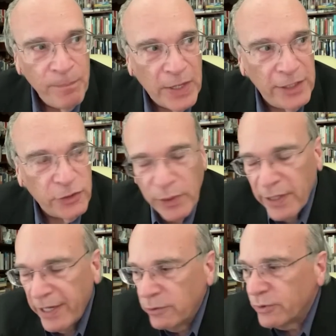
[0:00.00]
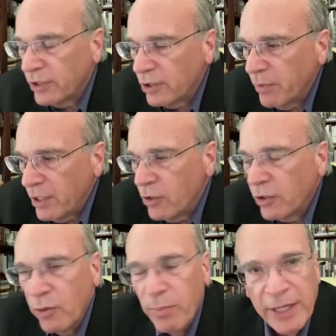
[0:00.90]
It's really interesting to me. You
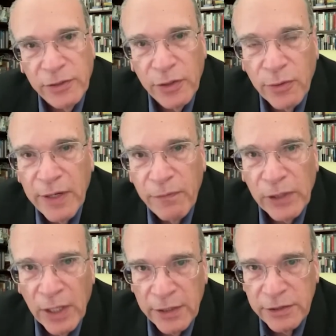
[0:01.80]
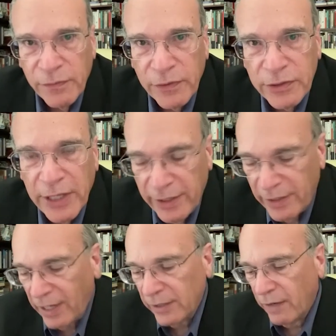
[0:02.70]
go back to the great philosophers,
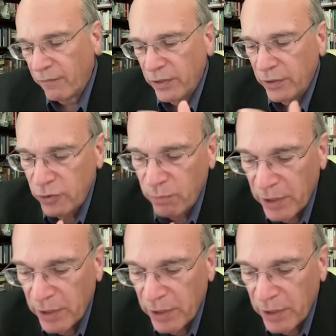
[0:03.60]
and I love it that you